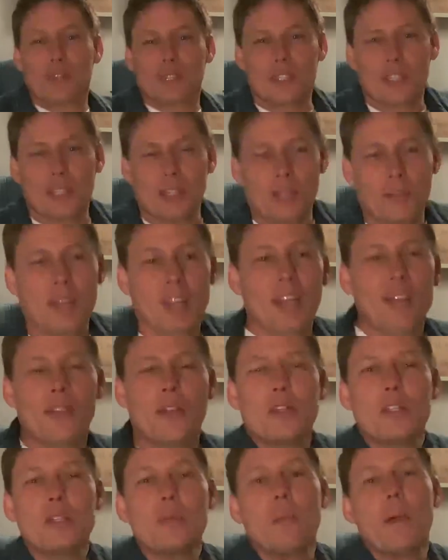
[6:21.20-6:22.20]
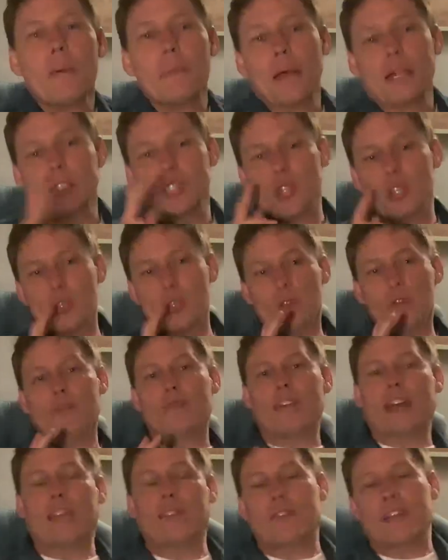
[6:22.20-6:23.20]
the two. Those are probably my two
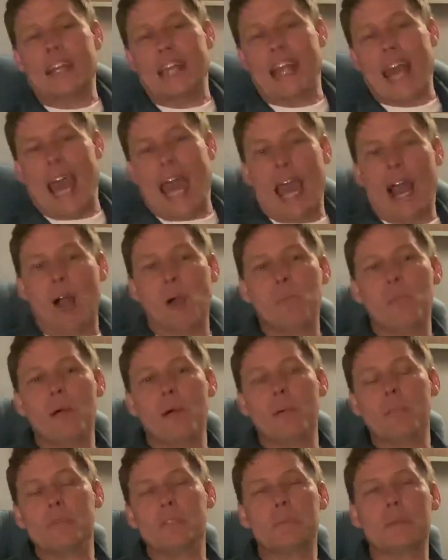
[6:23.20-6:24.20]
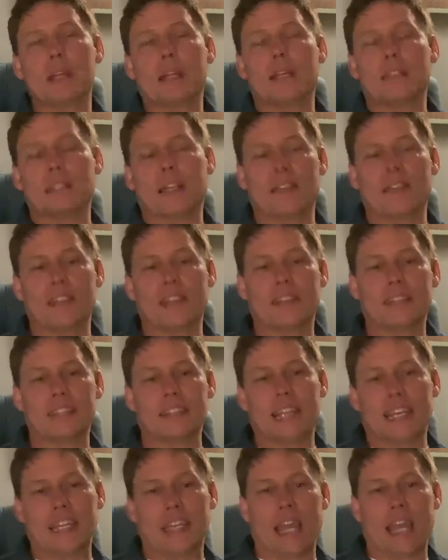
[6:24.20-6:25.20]
favorite albums because I think that
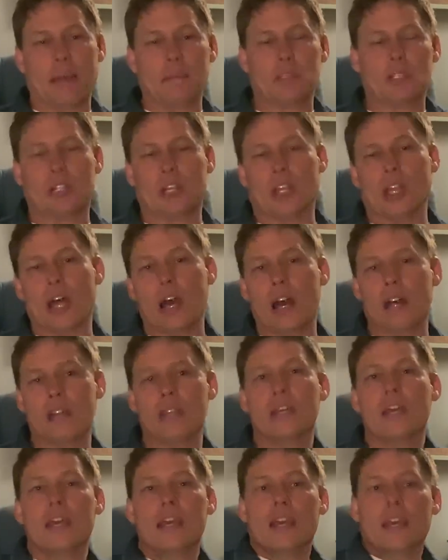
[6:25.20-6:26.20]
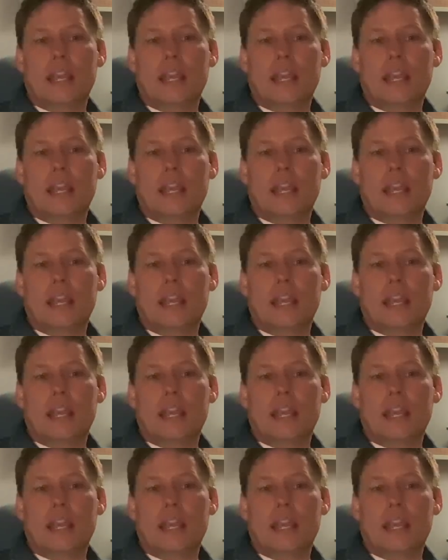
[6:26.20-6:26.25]
they captured a lot.